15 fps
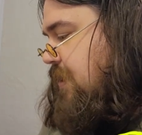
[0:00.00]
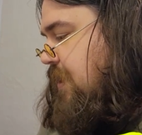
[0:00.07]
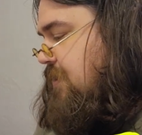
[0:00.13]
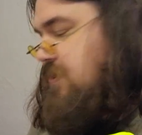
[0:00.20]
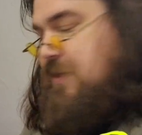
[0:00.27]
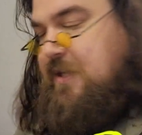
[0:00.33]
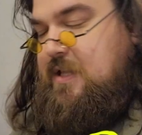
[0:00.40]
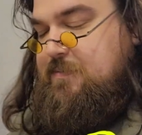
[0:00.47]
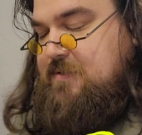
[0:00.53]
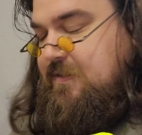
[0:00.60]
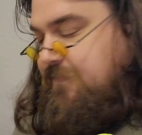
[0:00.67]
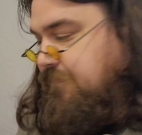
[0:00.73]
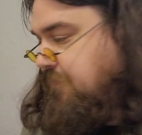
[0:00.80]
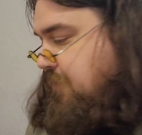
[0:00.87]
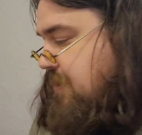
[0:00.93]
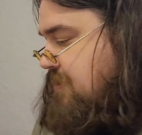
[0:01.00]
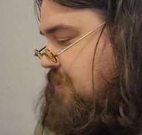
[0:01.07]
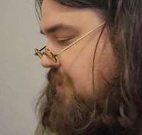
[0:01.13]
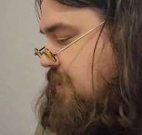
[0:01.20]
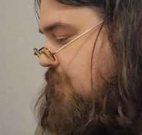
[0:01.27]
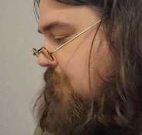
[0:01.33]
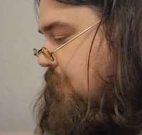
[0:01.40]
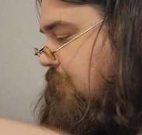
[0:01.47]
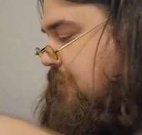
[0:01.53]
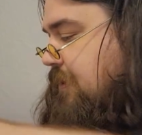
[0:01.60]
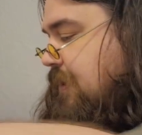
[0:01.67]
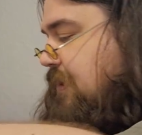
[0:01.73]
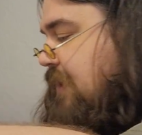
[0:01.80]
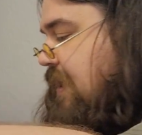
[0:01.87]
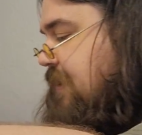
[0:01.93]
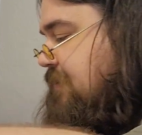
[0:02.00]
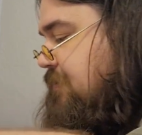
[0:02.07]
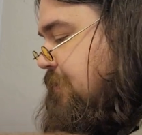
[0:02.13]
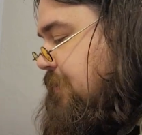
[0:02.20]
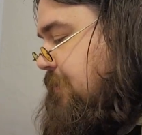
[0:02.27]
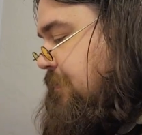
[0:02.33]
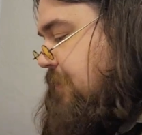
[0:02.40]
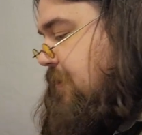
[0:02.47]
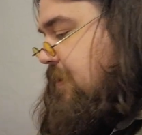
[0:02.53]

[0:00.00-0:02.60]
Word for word: teacher keeps it freezing cold in the classroom.